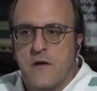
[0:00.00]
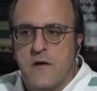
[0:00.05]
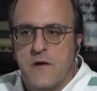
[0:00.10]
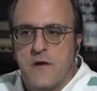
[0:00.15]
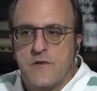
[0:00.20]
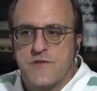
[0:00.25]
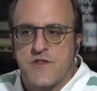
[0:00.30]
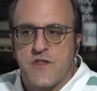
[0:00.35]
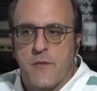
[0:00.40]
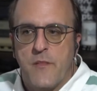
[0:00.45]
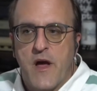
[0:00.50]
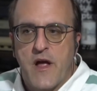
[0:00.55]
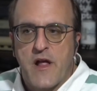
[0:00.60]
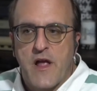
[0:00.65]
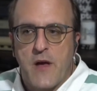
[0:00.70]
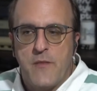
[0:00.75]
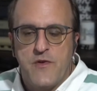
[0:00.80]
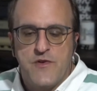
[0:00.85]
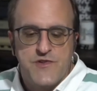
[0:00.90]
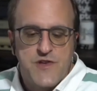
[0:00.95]
So the mic
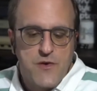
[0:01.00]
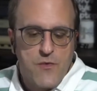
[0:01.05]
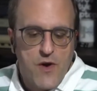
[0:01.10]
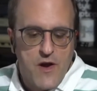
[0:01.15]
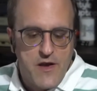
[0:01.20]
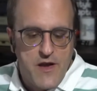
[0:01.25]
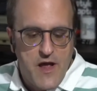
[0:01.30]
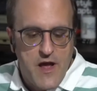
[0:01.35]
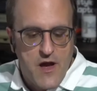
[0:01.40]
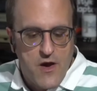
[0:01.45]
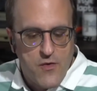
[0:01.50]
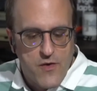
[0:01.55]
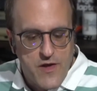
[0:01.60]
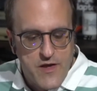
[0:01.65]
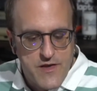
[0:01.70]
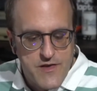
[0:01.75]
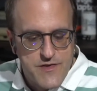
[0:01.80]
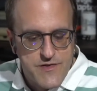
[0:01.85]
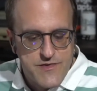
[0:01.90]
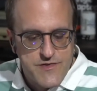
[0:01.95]
I'm using right now
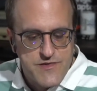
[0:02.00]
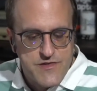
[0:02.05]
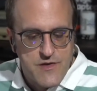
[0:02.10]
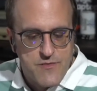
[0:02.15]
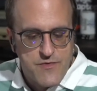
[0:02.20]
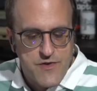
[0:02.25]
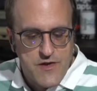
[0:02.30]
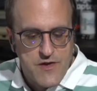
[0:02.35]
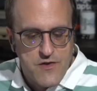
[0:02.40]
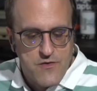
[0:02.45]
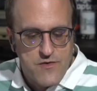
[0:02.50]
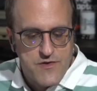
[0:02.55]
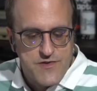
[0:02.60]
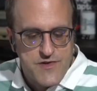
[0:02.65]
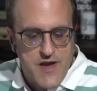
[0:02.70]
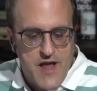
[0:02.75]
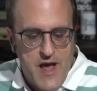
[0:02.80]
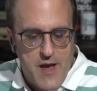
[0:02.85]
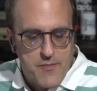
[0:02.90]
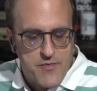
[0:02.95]
is something known as
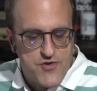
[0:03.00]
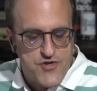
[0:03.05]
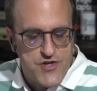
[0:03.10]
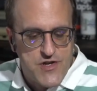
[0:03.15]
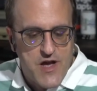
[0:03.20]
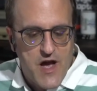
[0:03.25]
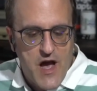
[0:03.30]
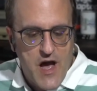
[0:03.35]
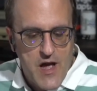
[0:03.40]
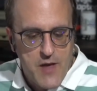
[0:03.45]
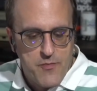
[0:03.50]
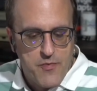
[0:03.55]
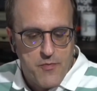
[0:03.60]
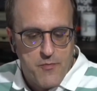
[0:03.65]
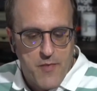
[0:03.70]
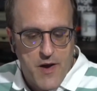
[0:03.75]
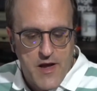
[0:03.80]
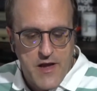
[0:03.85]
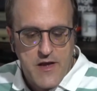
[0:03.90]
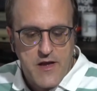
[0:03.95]
an Apogee Hype
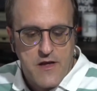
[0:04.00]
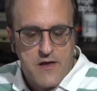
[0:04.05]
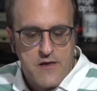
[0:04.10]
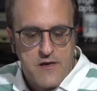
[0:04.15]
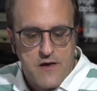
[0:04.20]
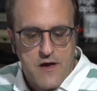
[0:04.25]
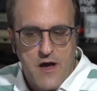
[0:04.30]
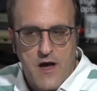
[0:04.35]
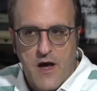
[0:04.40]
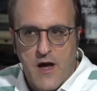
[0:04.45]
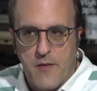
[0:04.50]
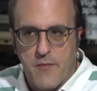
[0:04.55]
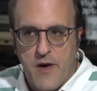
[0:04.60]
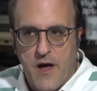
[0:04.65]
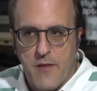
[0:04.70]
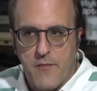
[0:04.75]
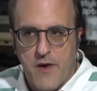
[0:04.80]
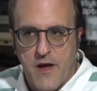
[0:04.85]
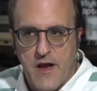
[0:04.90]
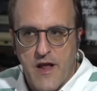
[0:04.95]
mic.
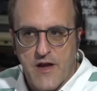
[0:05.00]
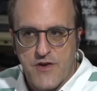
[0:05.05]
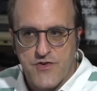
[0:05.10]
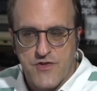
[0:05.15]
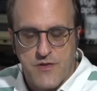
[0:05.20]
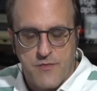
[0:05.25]
I might actually